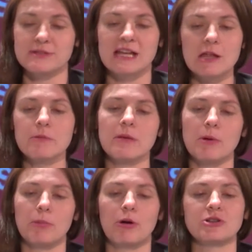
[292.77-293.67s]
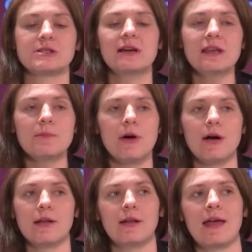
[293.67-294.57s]
was telling me about Project
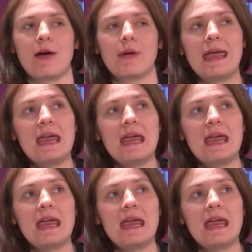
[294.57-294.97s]
Honeypot and how